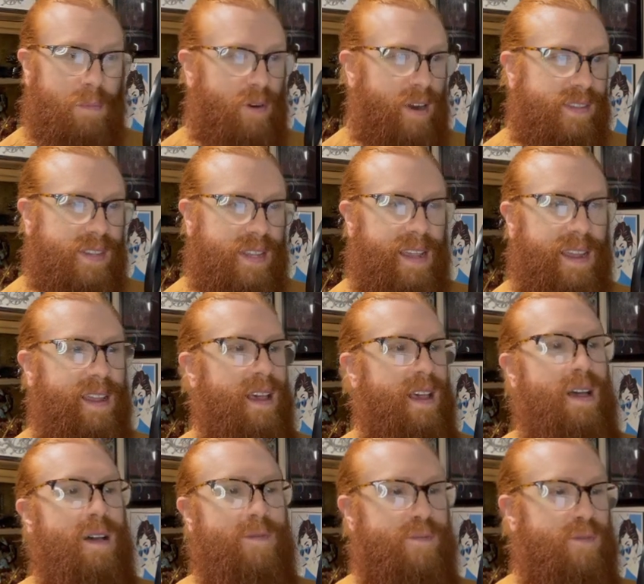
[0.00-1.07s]
pricing,
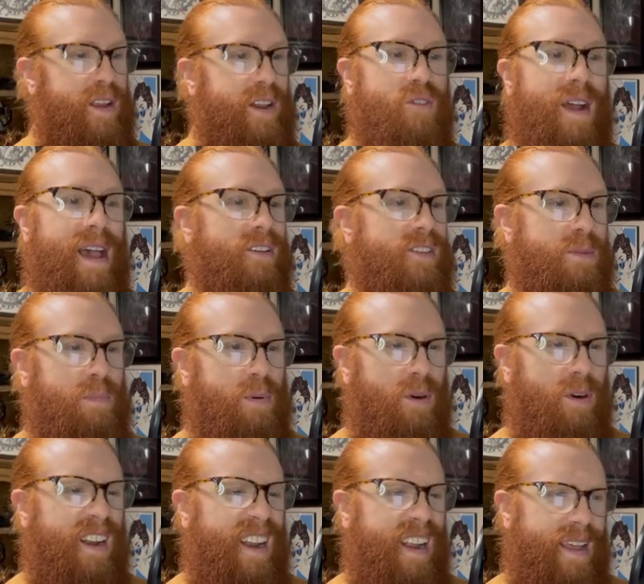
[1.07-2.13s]
free trial
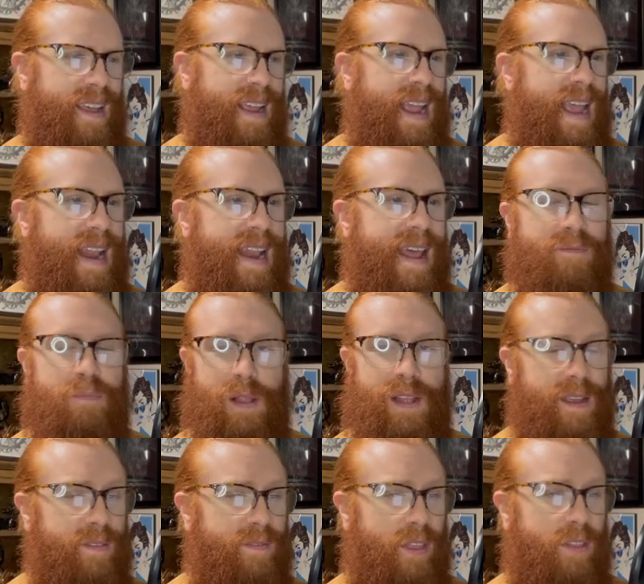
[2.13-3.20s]
support, and
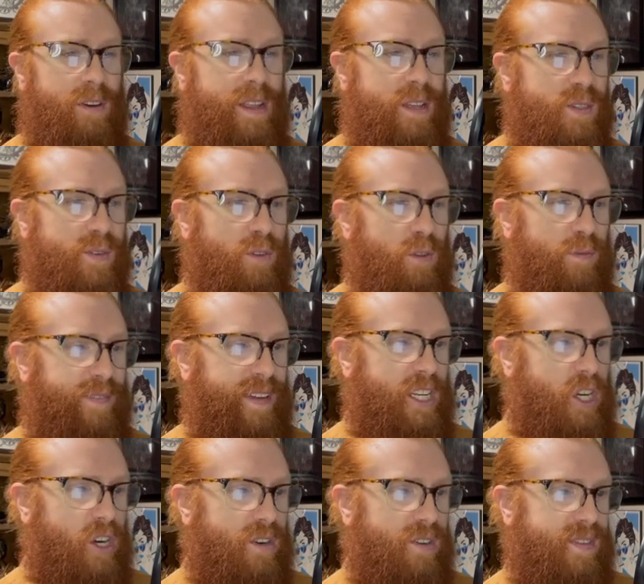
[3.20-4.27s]
plenty of other useful
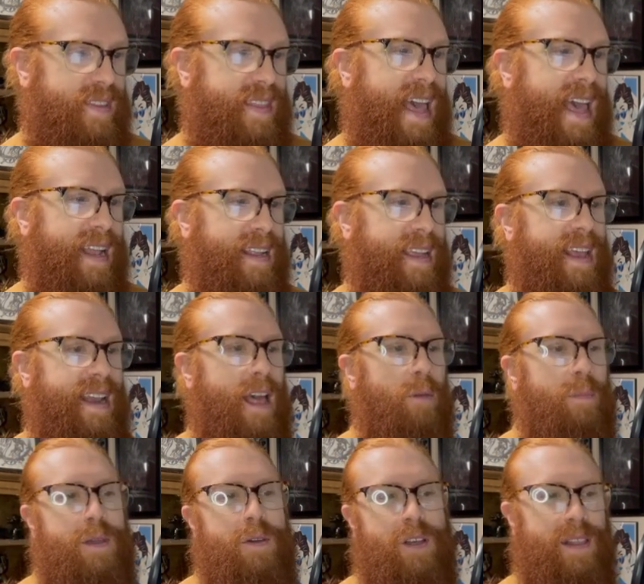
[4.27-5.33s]
features that can
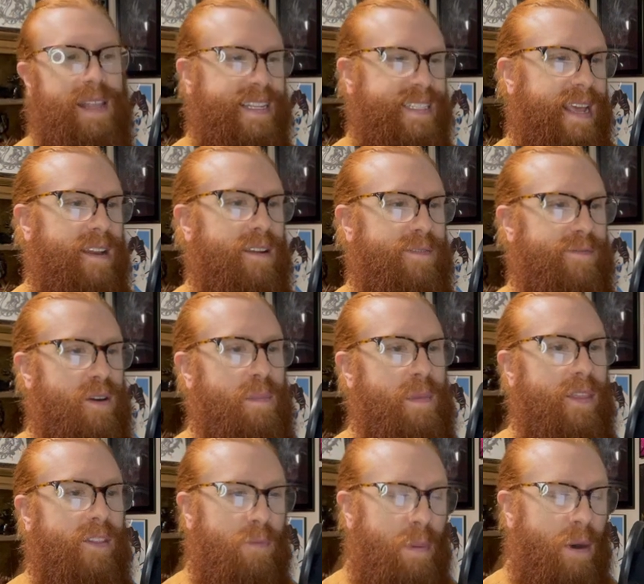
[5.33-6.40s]
help you collect data from
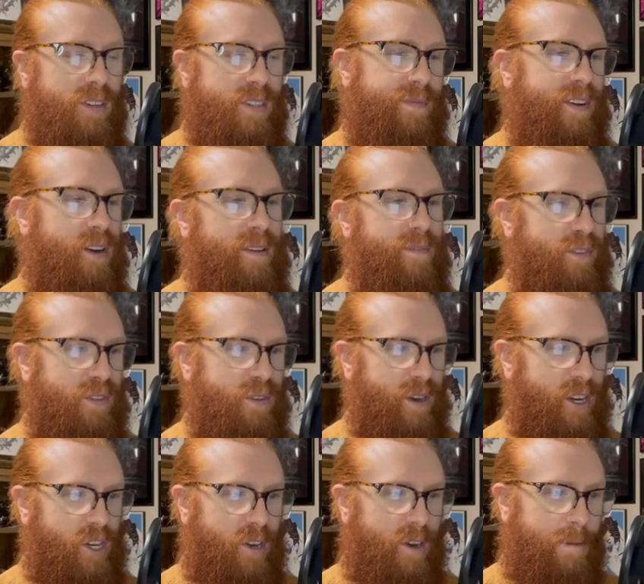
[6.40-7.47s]
other parts of your
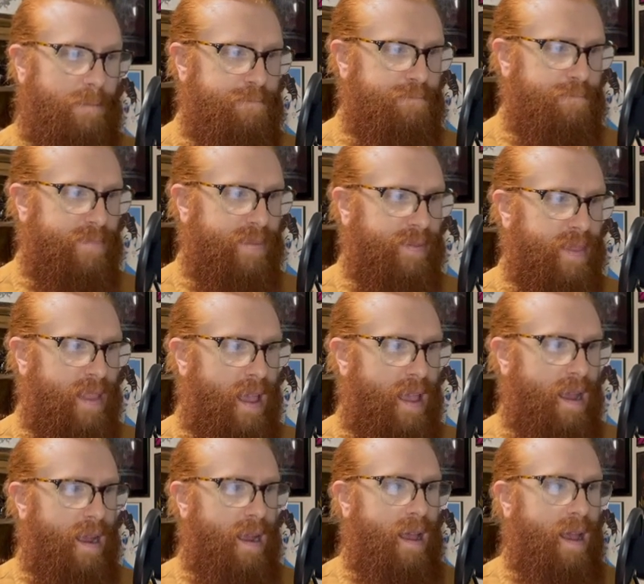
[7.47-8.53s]
infrastructure.
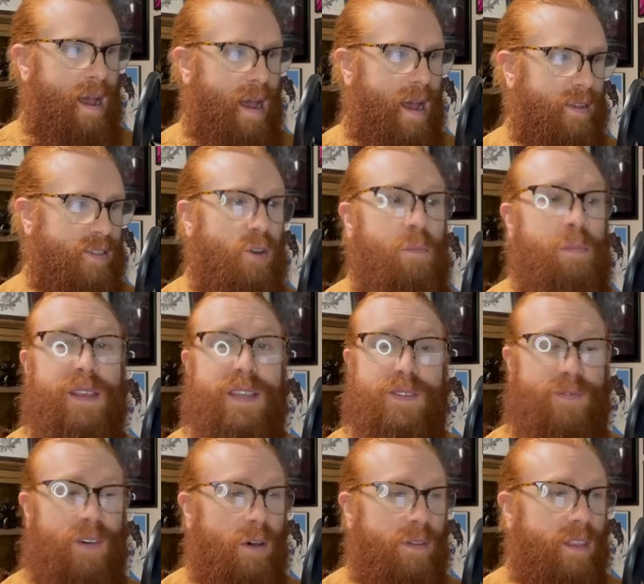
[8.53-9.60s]
So please
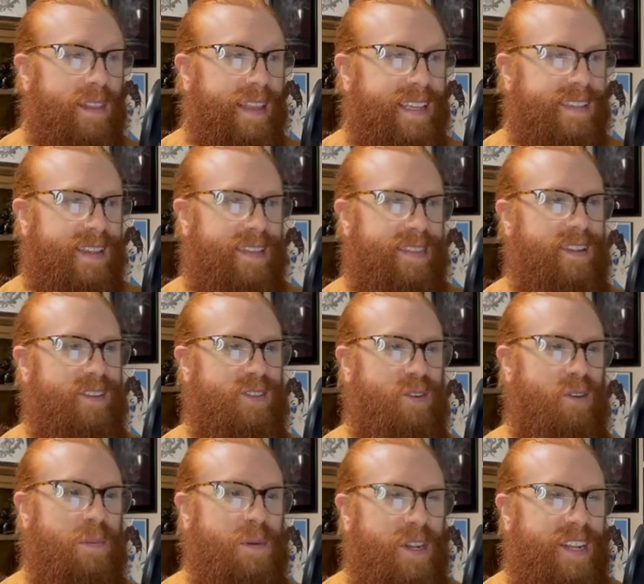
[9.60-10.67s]
follow the links in the
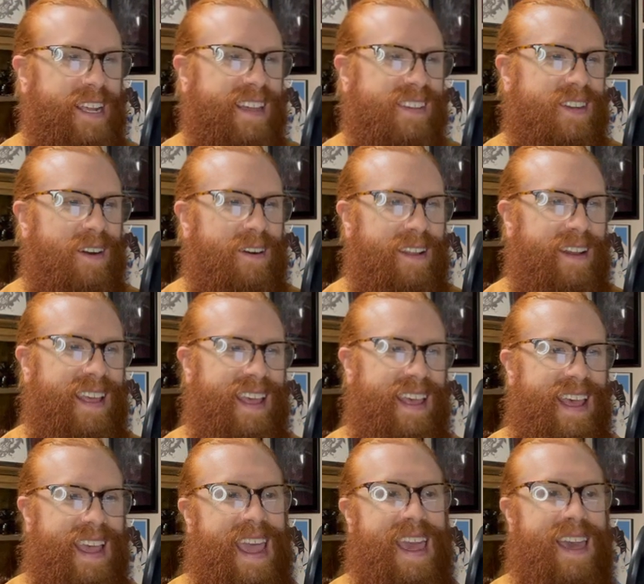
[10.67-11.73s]
description to get started,
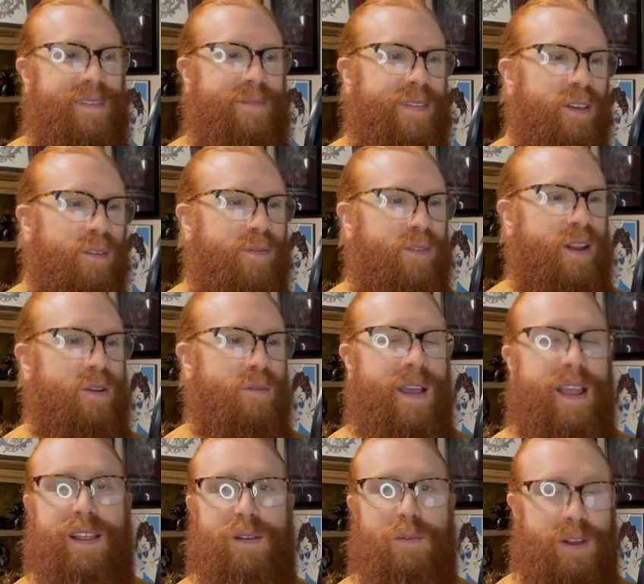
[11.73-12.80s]
and feel free to
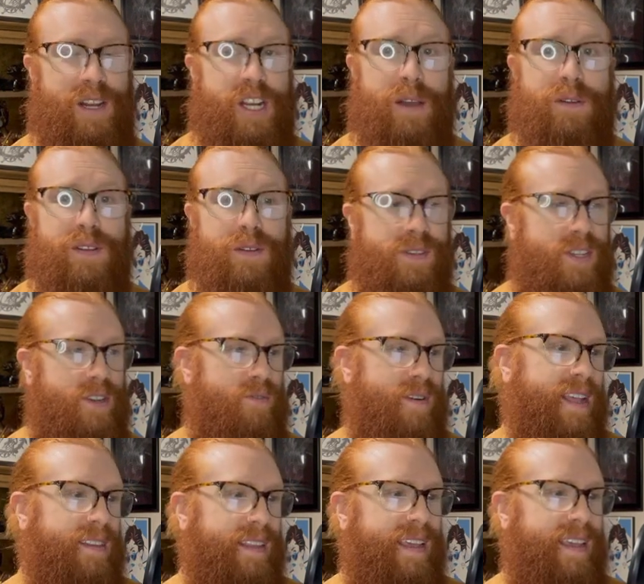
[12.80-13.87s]
reach out to us
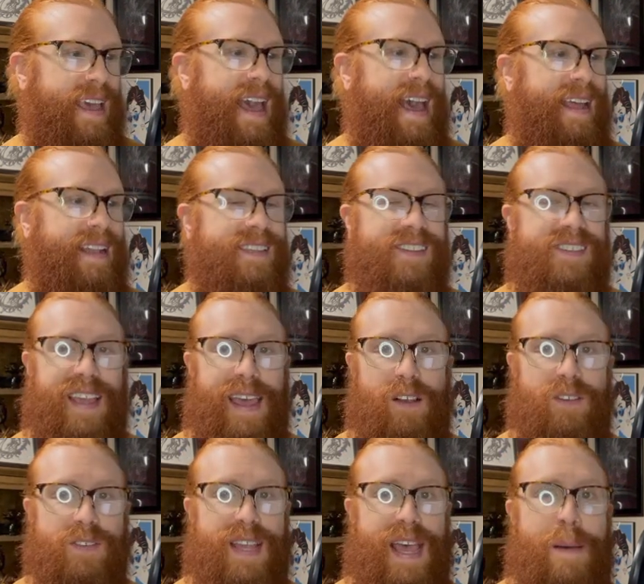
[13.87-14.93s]
directly at
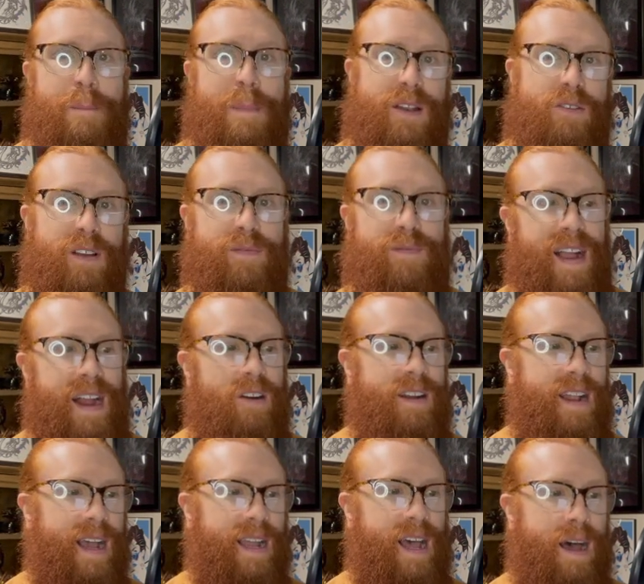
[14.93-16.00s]

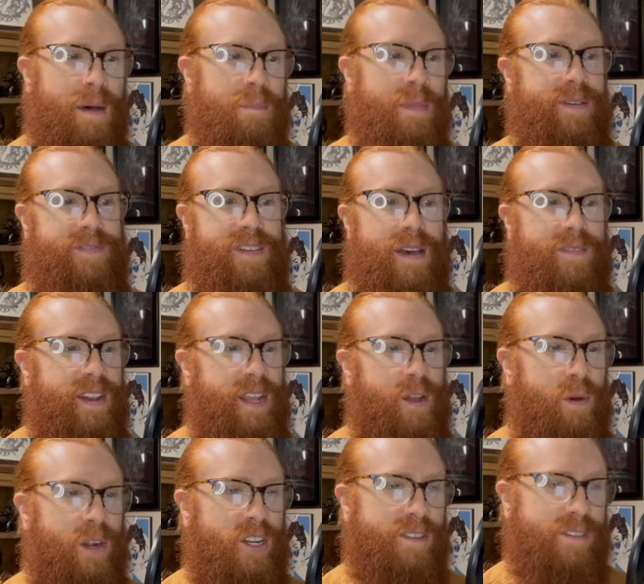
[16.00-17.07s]
sales@metricfire.com if you have any
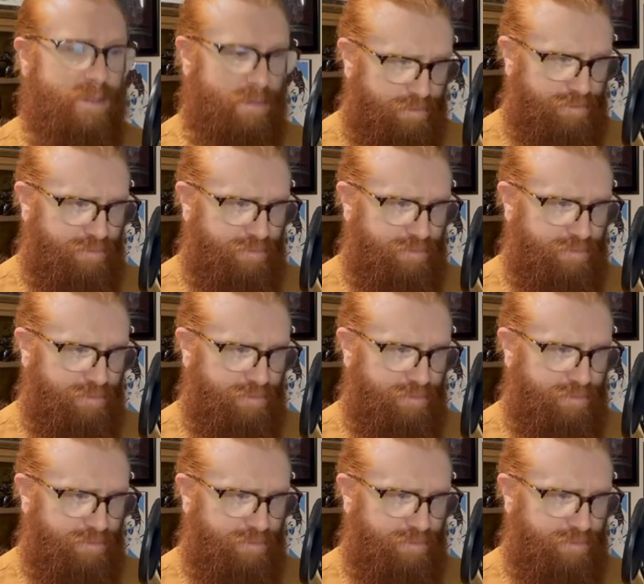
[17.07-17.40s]
questions.